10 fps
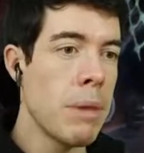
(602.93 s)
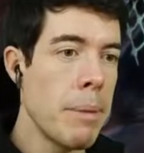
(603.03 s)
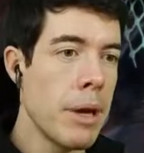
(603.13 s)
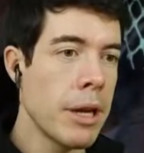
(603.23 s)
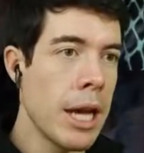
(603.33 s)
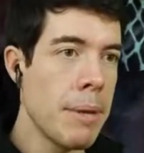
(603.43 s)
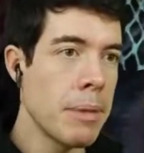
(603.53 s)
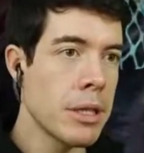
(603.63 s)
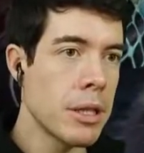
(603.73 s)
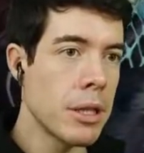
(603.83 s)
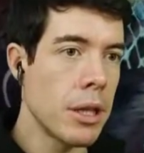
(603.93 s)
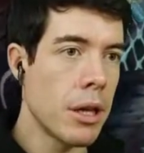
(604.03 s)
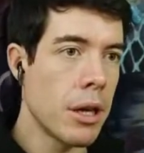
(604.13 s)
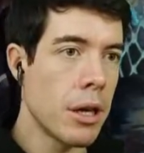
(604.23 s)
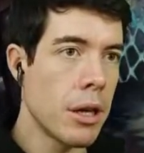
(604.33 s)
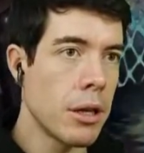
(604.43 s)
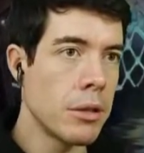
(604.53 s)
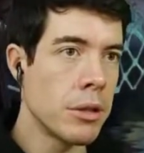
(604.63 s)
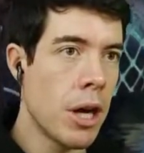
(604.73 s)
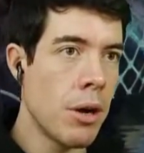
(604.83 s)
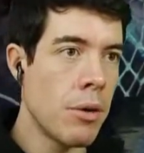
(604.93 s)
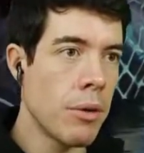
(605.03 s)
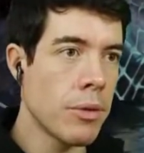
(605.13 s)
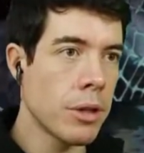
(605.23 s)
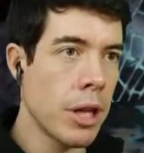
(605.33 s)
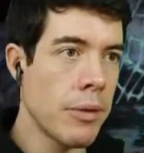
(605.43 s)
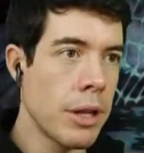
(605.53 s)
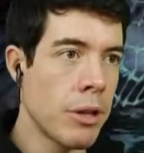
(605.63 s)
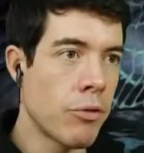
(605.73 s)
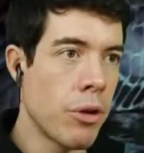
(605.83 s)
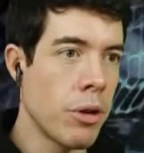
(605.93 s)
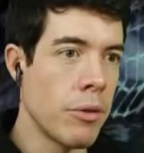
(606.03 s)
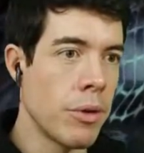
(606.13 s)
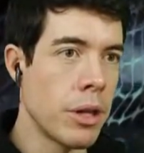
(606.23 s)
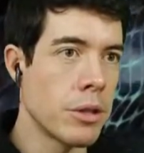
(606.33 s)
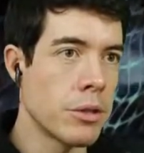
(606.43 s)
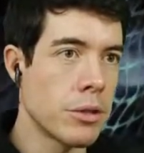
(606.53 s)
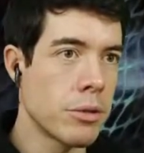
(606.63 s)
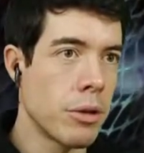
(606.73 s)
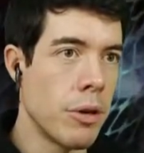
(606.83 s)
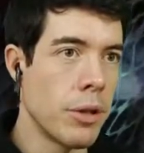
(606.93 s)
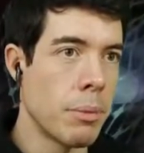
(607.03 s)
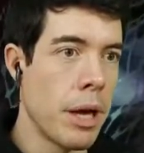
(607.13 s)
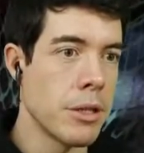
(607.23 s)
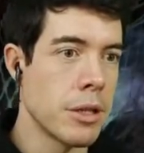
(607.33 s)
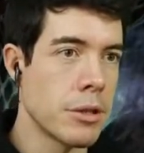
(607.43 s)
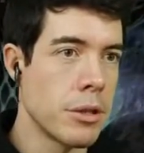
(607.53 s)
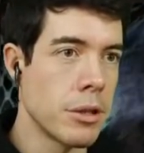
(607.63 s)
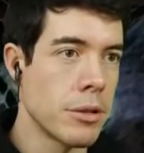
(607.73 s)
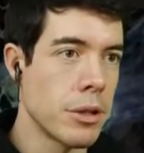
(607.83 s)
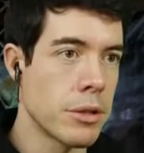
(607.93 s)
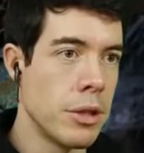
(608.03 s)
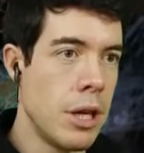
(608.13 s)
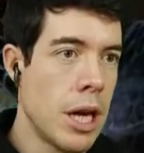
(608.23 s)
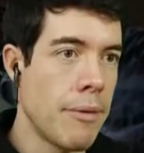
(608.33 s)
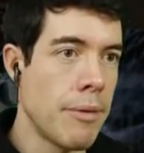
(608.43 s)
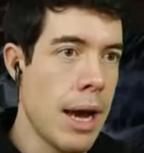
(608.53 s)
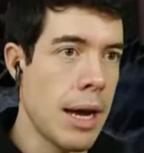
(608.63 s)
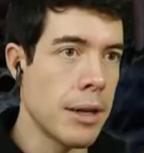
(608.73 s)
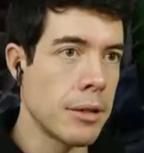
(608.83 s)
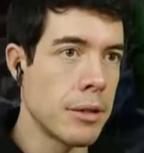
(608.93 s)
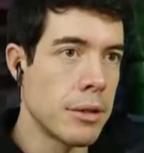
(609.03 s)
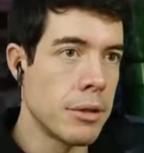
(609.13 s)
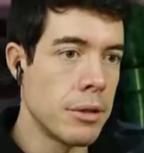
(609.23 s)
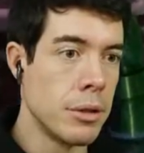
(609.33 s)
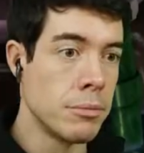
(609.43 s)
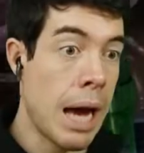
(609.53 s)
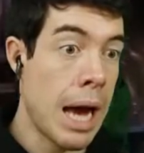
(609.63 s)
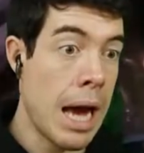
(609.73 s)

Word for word: maybe I can aim this at the... Uh, no, I've, I don't have any control over this. It's just all over the place. This is... Have that! Get